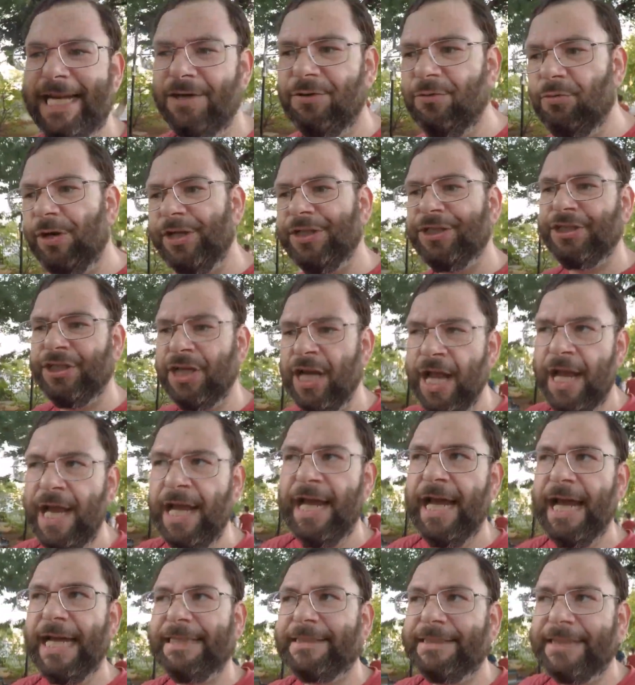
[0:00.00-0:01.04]
in which
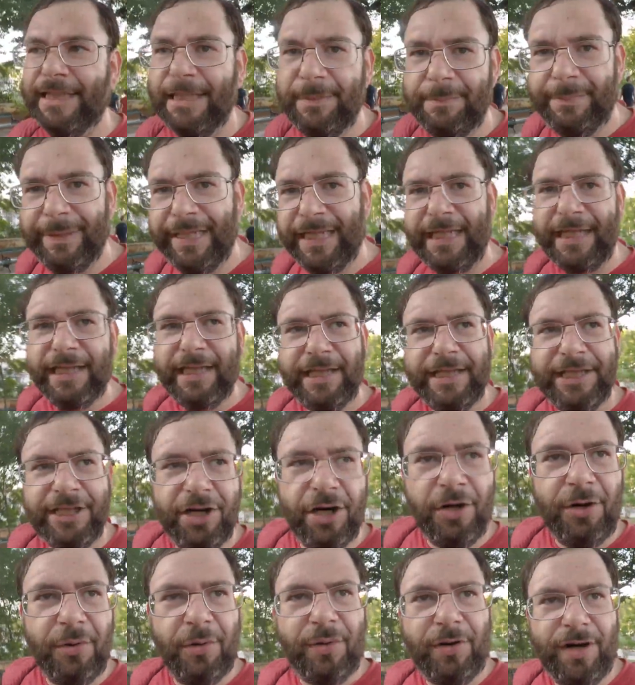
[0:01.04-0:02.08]
it's gonna be, you
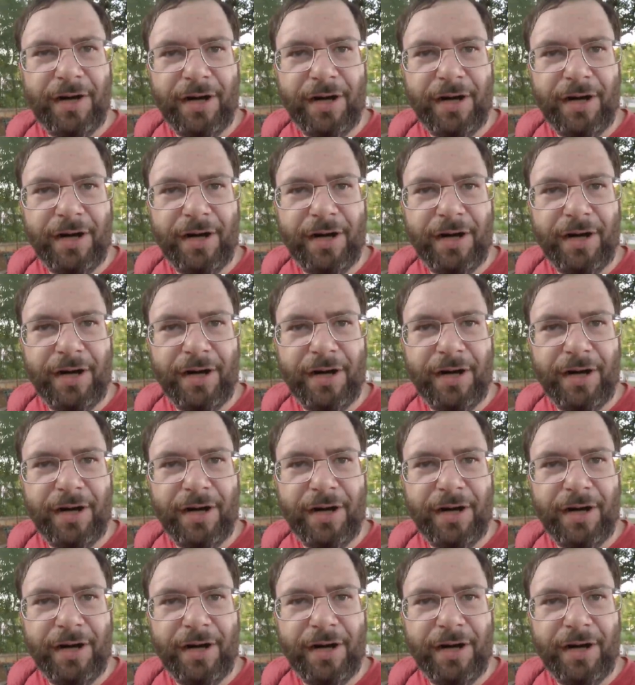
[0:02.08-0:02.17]
know,